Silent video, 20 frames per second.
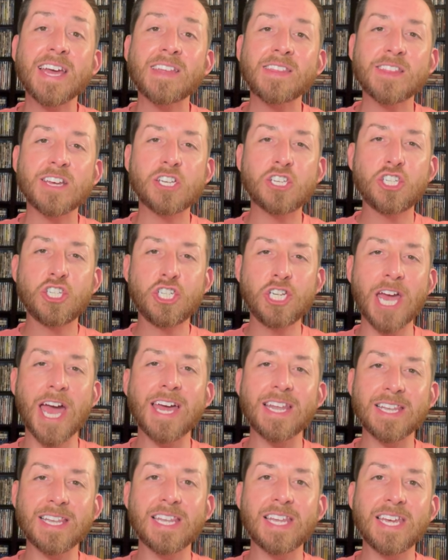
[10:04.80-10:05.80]
the
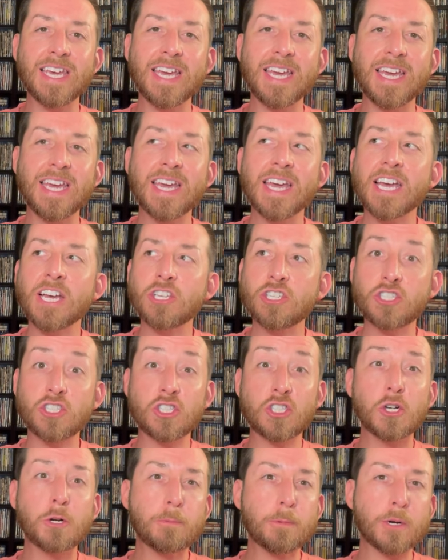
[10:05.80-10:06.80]
Jet Li
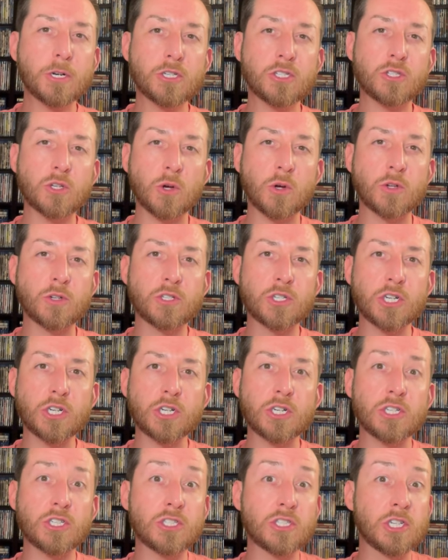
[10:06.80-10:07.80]
super
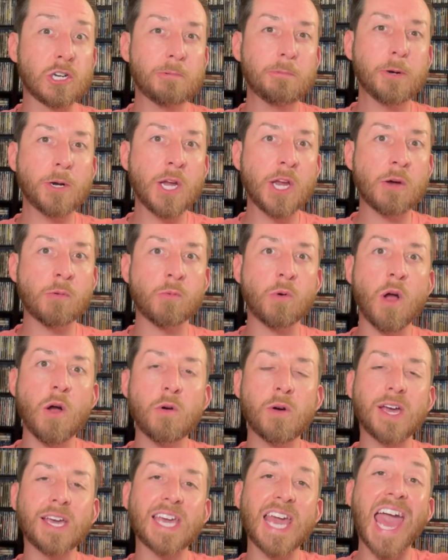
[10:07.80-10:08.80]
soldier, super
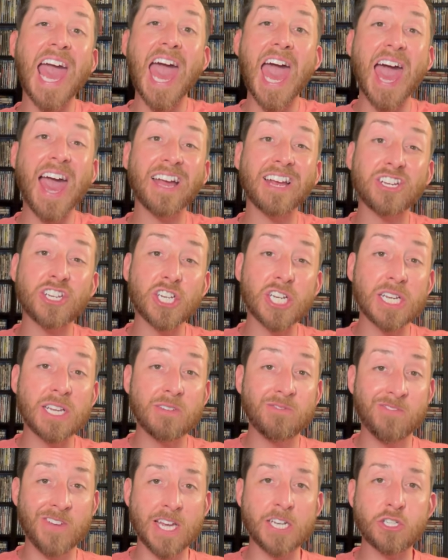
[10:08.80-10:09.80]
heroic action
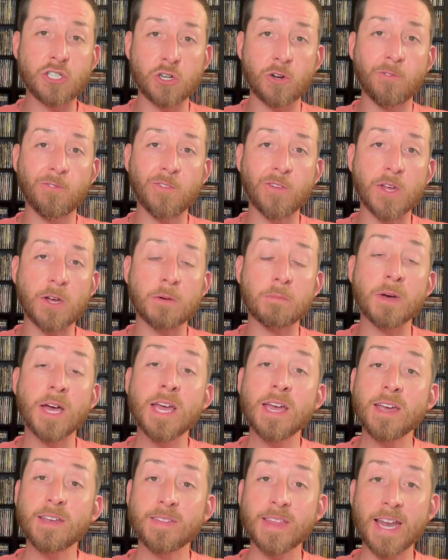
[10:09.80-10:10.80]
adventure film
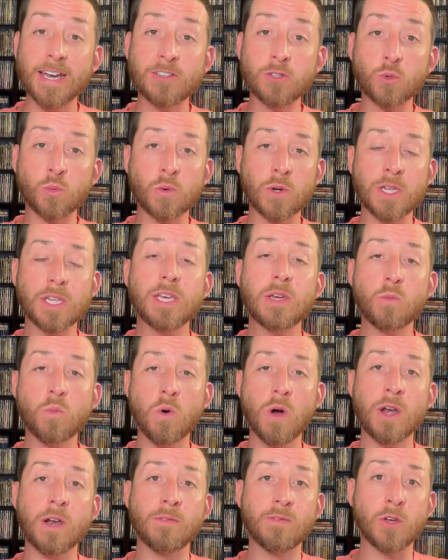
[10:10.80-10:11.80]
that is really
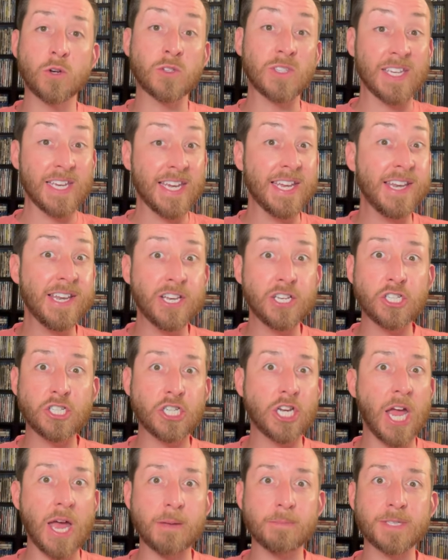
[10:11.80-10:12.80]
one of those hidden
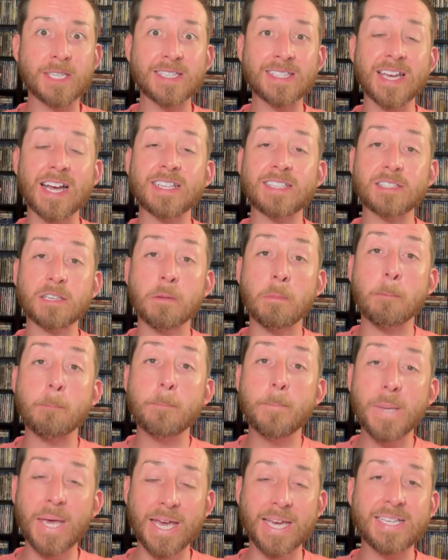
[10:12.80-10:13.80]
gems. It's got some
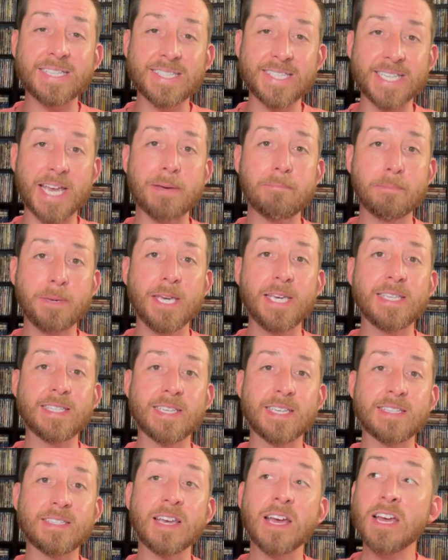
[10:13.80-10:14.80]
big set
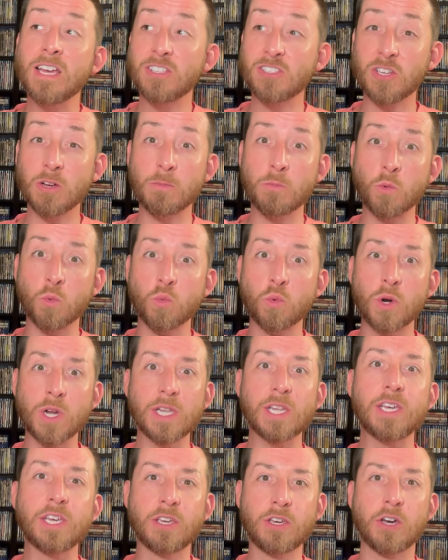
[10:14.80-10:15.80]
pieces, some
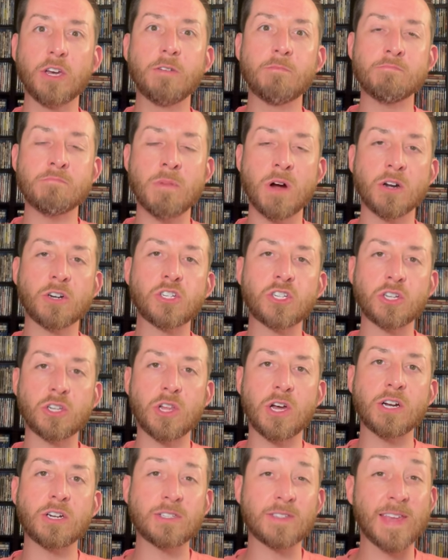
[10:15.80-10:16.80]
really good martial
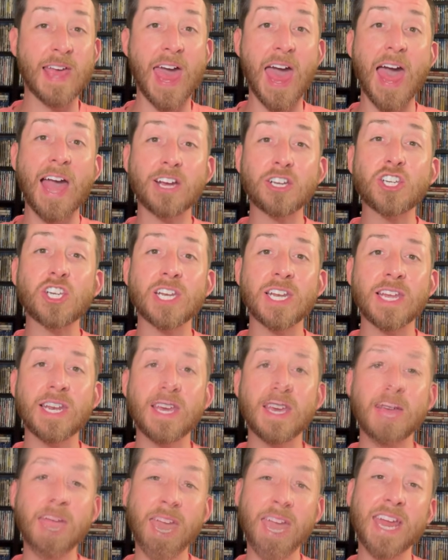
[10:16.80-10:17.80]
arts action in
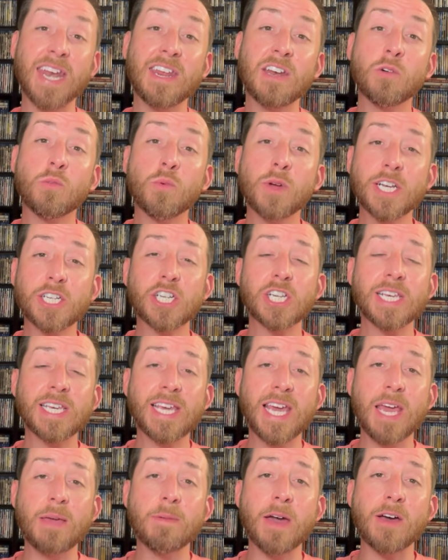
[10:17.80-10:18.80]
it, and it originally
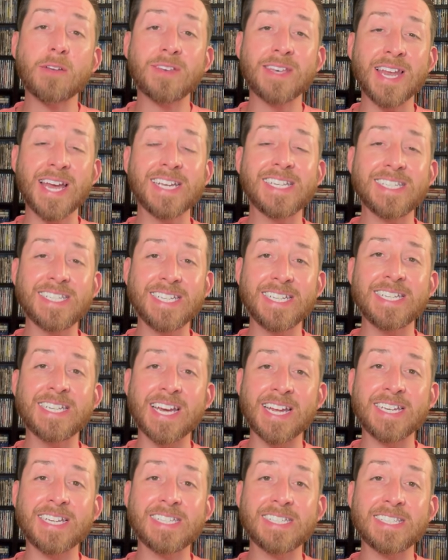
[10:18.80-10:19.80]
came out in
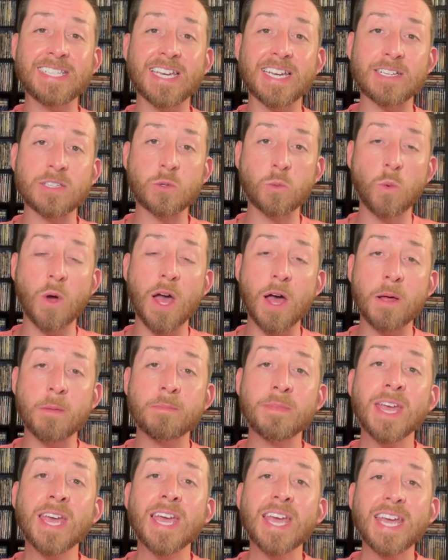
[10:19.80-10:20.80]
1996.
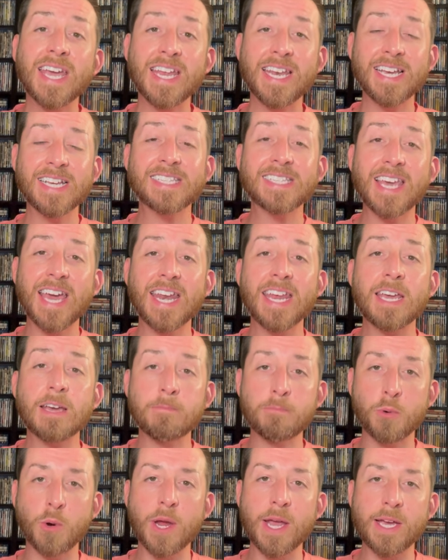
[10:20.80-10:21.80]
Well, it is getting a
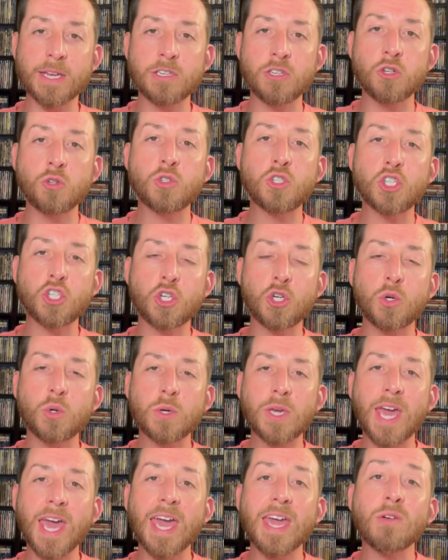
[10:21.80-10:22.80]
brand new
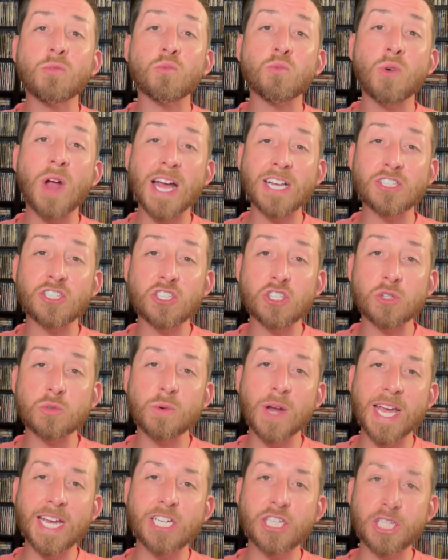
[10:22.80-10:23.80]
2K
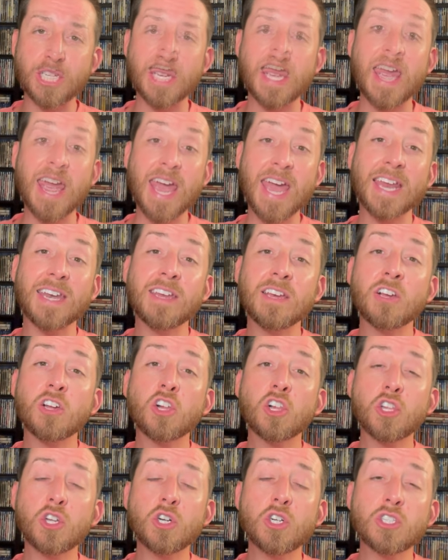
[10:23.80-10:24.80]
restoration and
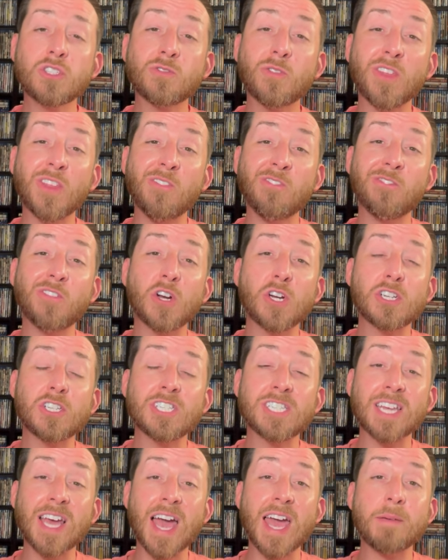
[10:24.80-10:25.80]
includes, for the
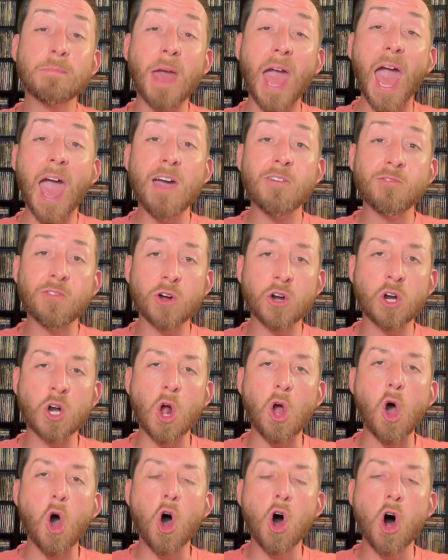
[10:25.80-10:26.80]
first time
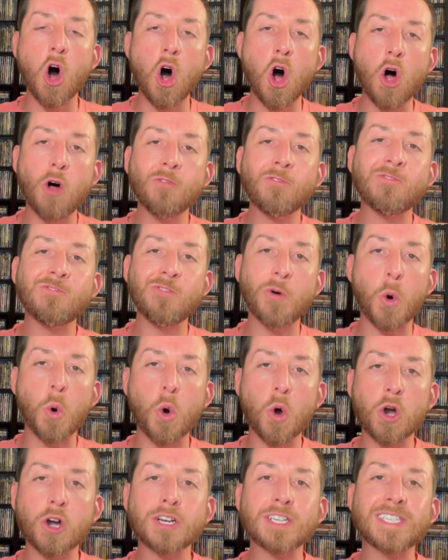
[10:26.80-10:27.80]
ever, all
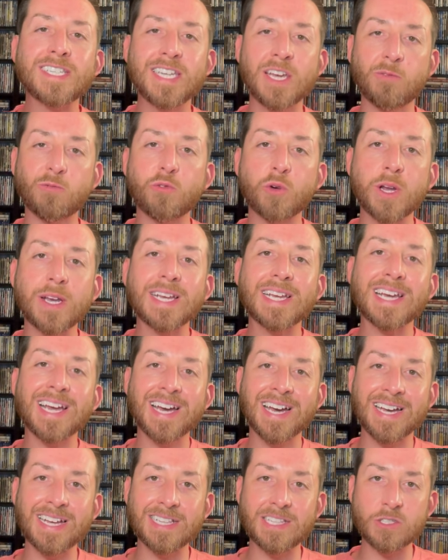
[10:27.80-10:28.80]
four different
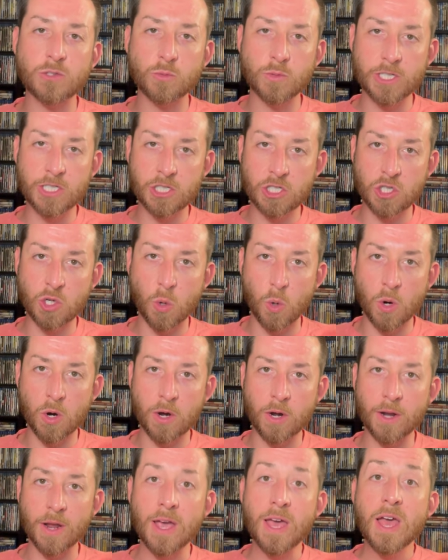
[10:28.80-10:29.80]
cuts
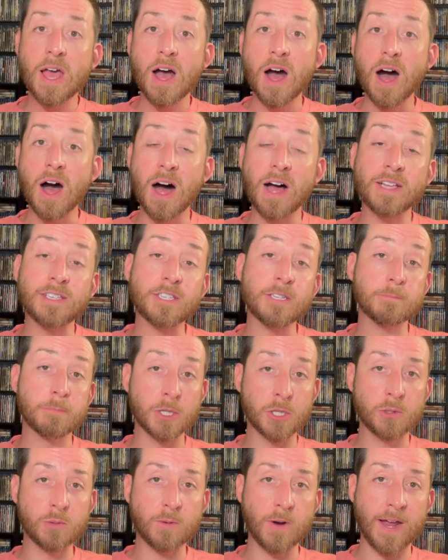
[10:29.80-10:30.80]
restored onto
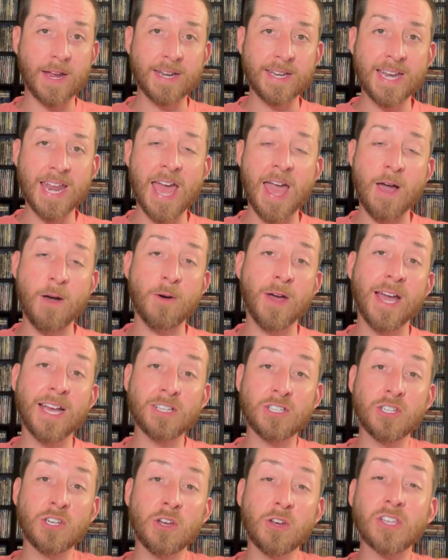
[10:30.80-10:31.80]
Blu-ray. Now,
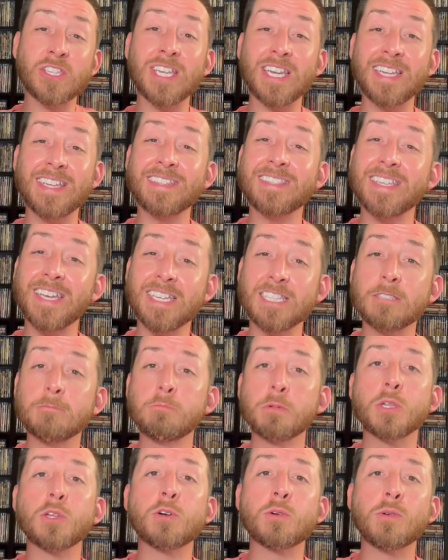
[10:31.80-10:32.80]
as you notice, they did say it's
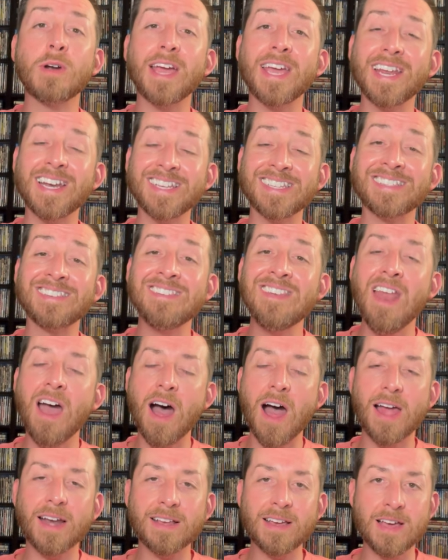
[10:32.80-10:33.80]
Blu-ray. It is
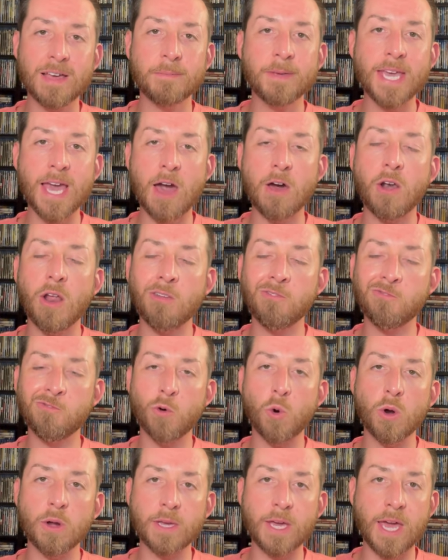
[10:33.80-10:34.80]
not coming out on
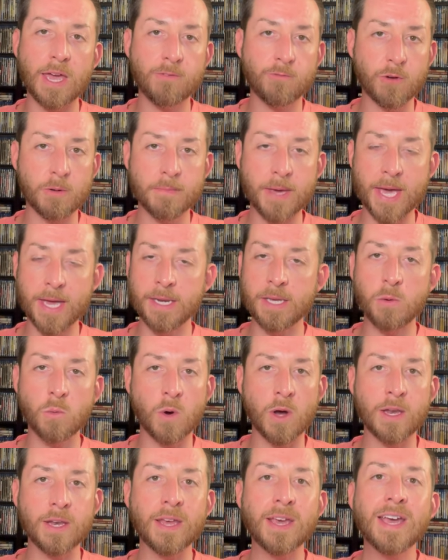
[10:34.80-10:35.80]
4K from
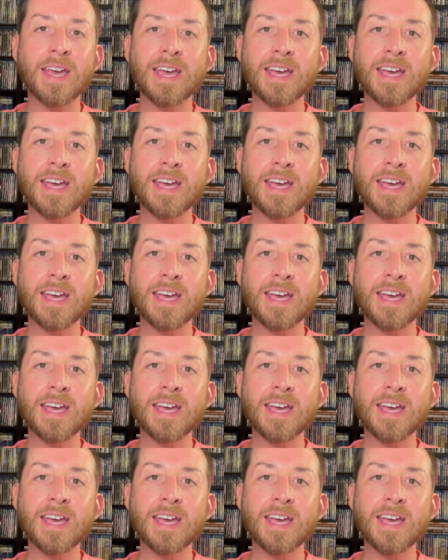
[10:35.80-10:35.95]
anyone.